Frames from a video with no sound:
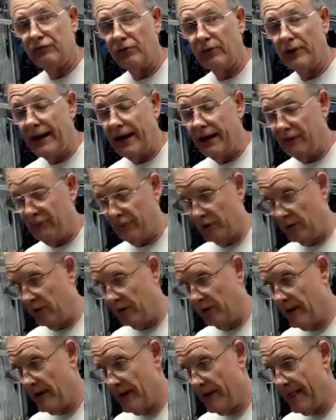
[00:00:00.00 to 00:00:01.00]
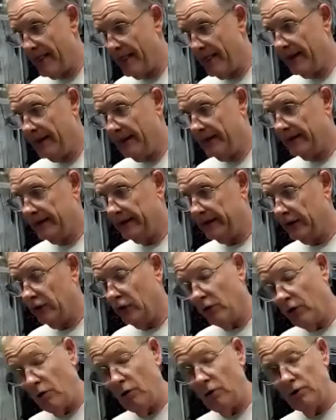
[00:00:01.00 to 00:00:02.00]
forever you know,
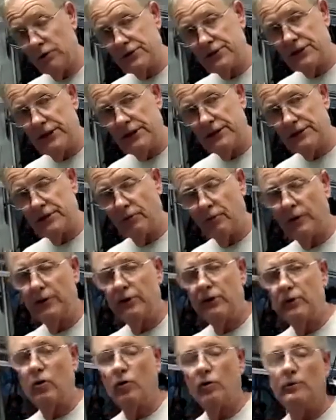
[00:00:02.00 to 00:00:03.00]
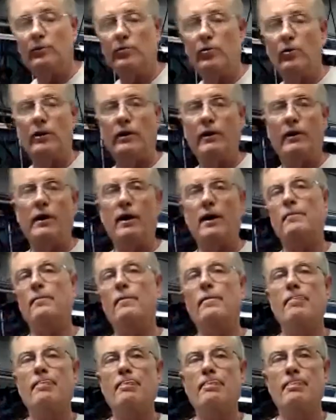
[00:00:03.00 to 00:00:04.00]
a whole season when you go to put it
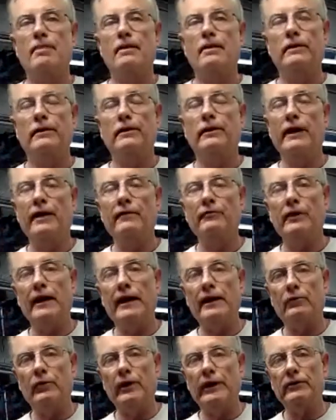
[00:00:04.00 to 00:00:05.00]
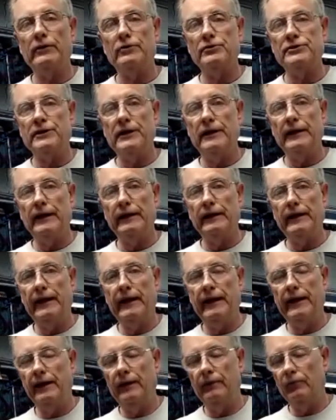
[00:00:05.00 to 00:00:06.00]
up you can have a lot of wrinkles in it.
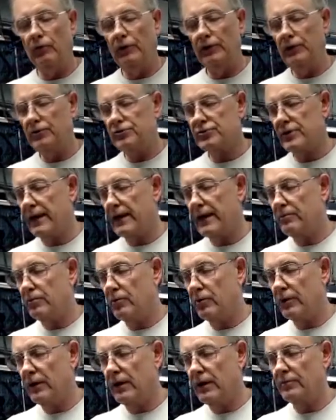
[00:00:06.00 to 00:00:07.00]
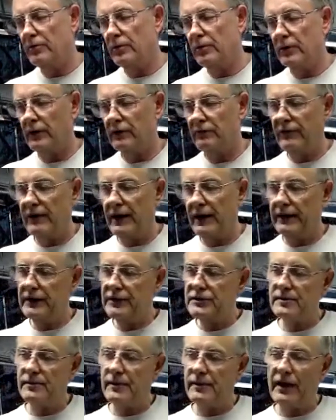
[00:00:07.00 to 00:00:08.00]
And when you try and put it up, you're going to find
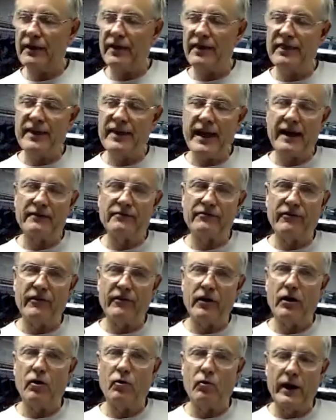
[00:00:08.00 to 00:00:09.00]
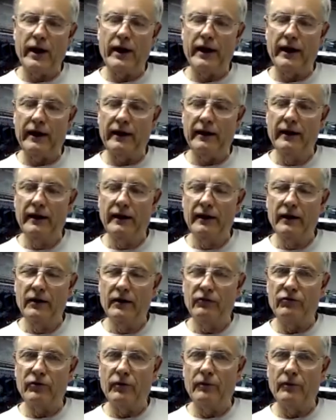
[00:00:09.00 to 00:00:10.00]
it's about that far away
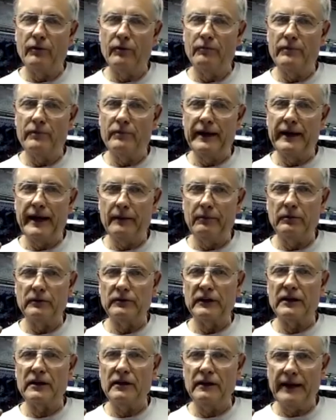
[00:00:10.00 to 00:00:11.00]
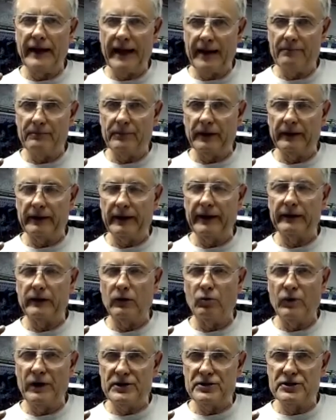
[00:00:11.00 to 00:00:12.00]
from being able to clamp it at the
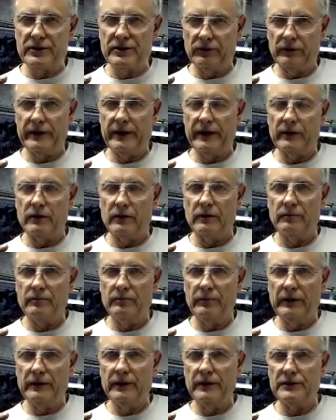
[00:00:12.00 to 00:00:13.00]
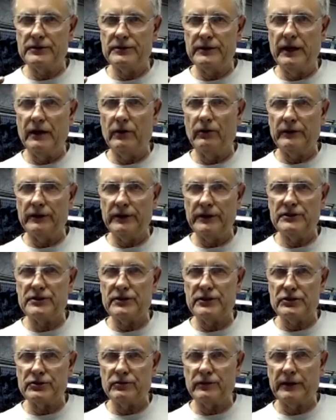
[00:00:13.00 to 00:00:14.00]
windshield header because now it needs to
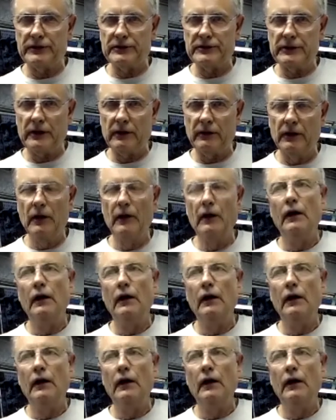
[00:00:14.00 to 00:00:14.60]
stretch out.